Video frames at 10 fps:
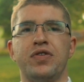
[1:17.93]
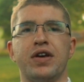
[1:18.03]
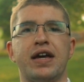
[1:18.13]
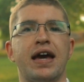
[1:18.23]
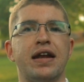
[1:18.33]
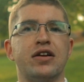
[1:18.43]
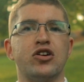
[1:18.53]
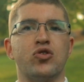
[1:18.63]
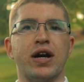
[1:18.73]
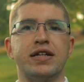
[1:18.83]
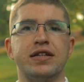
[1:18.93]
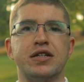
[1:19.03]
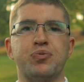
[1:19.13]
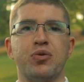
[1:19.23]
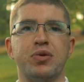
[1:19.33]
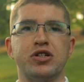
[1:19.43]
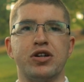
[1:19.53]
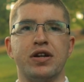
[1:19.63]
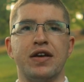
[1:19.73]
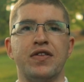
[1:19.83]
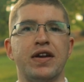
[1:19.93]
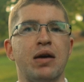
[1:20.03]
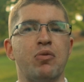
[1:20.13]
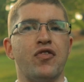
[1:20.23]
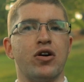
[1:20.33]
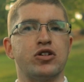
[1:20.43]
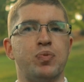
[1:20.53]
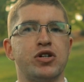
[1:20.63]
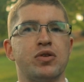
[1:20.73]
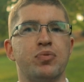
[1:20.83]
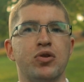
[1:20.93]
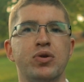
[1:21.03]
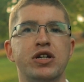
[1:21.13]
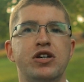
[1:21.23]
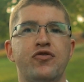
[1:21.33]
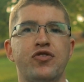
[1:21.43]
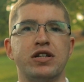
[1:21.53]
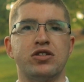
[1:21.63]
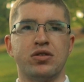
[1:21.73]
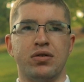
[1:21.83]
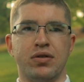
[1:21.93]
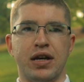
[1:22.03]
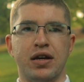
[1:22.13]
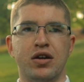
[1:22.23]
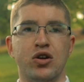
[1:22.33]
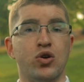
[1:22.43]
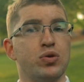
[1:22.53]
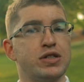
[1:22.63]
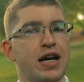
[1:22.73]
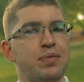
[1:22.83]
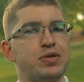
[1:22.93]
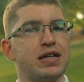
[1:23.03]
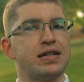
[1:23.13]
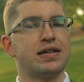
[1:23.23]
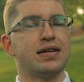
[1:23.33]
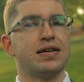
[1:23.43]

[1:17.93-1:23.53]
The canon granted this permission in the name of Archbishop Luigi Franzoni, who was absent.